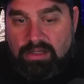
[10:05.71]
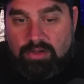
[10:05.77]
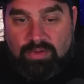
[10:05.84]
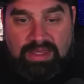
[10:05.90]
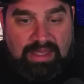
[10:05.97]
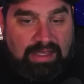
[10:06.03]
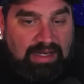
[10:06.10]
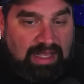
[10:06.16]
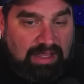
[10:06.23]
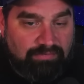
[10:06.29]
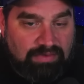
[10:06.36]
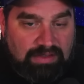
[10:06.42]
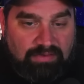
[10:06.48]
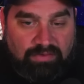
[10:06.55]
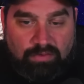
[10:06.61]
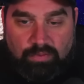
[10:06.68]
You can't have
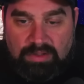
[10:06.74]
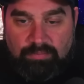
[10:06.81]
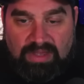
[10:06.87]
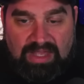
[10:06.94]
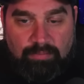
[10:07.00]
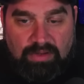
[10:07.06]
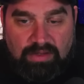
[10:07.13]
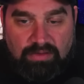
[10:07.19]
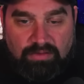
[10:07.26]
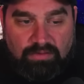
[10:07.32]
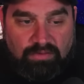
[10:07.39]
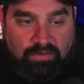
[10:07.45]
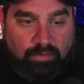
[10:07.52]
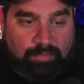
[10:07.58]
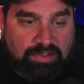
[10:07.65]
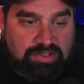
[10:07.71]
these three babies and
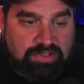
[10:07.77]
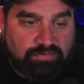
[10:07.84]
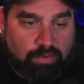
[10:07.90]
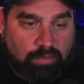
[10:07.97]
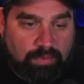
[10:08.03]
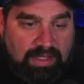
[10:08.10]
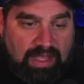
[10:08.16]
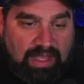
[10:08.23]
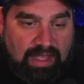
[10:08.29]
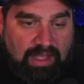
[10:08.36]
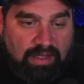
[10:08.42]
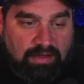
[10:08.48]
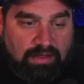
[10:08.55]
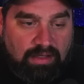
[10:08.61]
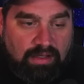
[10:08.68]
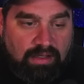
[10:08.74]
so much of what we
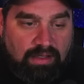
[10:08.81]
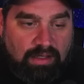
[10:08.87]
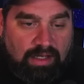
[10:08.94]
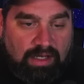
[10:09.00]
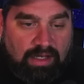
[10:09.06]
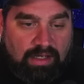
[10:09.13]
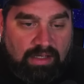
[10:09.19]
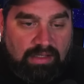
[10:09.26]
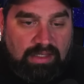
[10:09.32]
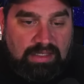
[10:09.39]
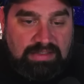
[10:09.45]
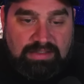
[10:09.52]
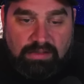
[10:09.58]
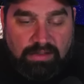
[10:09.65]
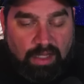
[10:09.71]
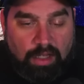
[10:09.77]
had. Uh,
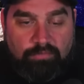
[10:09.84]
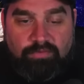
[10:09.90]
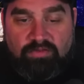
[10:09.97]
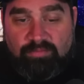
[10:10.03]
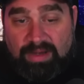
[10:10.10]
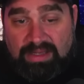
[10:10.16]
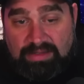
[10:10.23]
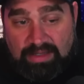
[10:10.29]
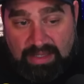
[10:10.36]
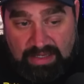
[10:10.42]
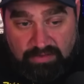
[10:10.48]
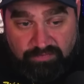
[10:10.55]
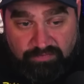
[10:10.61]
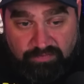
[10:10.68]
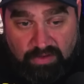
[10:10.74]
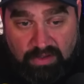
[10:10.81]
he's the love of my
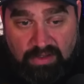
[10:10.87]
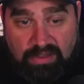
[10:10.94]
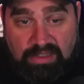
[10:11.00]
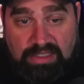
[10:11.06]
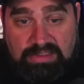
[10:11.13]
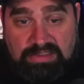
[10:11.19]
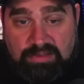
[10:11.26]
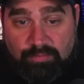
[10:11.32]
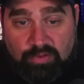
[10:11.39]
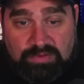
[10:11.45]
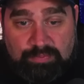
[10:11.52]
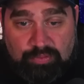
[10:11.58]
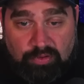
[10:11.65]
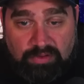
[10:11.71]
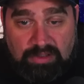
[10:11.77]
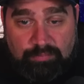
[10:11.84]
life. He's the
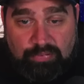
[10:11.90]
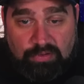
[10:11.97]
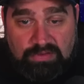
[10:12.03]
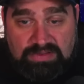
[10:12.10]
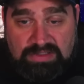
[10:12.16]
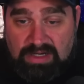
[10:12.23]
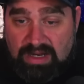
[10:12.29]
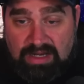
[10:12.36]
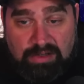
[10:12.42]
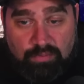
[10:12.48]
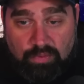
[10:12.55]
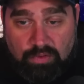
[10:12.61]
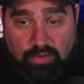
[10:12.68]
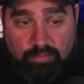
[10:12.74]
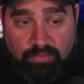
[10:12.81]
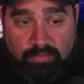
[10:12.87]
most brilliant person in any
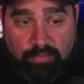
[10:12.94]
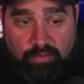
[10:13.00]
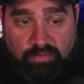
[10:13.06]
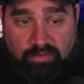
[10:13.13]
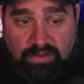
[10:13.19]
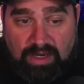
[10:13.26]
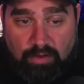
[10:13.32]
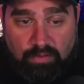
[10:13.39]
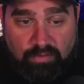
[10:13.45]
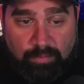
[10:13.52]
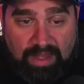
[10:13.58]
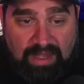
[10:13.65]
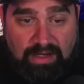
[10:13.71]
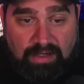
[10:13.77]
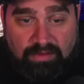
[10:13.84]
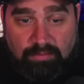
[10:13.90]
room, the most
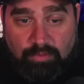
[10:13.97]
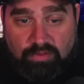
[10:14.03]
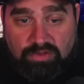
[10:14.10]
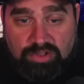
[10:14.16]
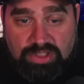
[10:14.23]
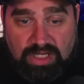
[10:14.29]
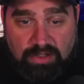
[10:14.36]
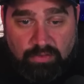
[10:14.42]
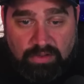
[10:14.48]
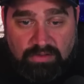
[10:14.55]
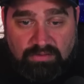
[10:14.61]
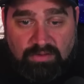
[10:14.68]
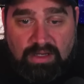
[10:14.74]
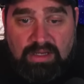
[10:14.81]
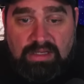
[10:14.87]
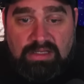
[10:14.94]
charismatic, the most
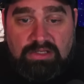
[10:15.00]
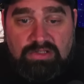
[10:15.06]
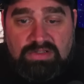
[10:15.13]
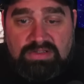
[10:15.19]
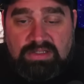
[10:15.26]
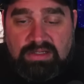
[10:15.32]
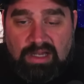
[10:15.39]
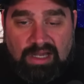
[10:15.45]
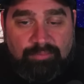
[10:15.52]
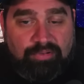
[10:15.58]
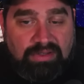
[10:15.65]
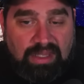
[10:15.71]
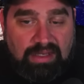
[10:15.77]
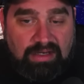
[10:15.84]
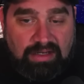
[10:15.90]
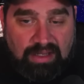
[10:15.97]
generous. He's just a
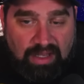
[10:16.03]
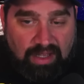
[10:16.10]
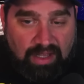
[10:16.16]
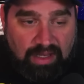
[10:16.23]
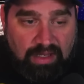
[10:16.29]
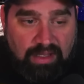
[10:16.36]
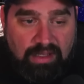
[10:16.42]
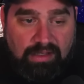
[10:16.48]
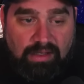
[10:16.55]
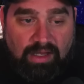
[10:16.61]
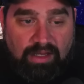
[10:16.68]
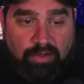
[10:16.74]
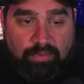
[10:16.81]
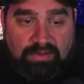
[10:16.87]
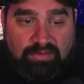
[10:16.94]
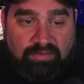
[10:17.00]
complicated guy. I
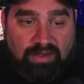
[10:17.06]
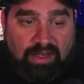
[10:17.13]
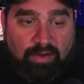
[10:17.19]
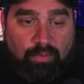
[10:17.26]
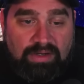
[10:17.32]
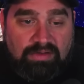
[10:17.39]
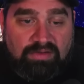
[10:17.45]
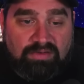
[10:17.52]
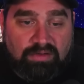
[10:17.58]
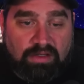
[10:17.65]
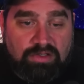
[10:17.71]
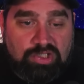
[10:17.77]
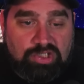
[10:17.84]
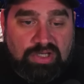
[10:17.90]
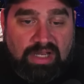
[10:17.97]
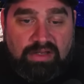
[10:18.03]
always say when his
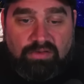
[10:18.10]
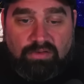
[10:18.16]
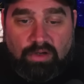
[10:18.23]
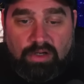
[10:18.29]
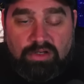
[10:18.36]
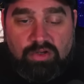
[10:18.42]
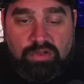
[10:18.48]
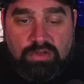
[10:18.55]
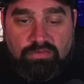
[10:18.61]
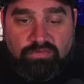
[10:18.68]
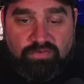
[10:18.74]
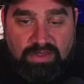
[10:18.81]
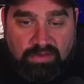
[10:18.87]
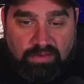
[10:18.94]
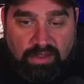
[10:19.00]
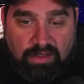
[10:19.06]
sun shines on you, you
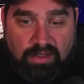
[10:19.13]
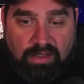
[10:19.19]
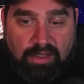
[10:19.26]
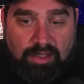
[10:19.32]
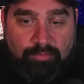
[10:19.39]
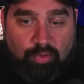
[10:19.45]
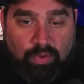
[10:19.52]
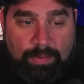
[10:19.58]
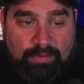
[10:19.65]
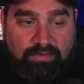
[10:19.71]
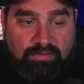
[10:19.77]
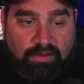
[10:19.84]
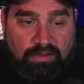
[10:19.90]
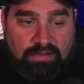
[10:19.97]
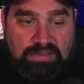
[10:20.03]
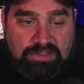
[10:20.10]
feel it. But when the
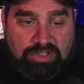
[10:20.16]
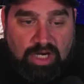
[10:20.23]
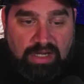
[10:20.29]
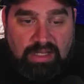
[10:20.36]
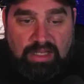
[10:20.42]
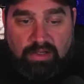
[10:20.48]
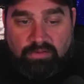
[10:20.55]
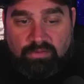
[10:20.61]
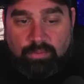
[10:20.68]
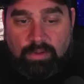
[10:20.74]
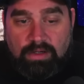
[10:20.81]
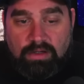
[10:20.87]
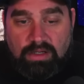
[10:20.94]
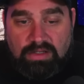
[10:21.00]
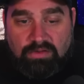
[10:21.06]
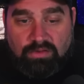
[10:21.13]
sun is shining
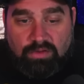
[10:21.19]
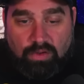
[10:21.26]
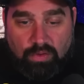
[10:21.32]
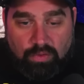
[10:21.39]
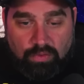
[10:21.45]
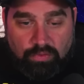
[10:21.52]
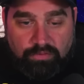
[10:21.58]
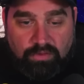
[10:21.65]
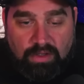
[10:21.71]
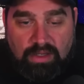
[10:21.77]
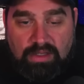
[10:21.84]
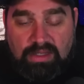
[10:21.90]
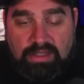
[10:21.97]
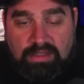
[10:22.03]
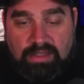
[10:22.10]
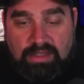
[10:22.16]
elsewhere, it's cold.
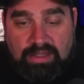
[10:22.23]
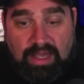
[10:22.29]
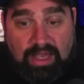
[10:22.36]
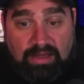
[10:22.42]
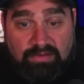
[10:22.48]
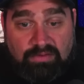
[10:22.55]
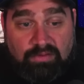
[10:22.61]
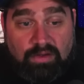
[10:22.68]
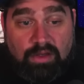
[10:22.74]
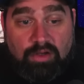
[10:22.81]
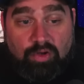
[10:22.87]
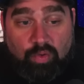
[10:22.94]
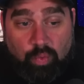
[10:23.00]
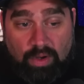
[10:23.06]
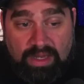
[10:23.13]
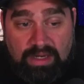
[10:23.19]
He can cast
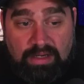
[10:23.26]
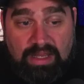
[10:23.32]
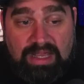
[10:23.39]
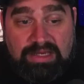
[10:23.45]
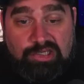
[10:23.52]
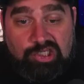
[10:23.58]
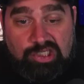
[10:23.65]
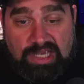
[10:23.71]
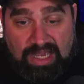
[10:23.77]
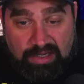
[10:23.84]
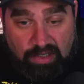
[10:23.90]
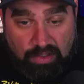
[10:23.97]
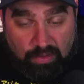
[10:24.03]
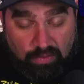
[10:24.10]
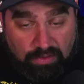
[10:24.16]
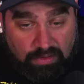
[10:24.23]
quite a
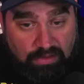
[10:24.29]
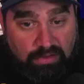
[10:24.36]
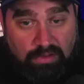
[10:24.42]
shadow.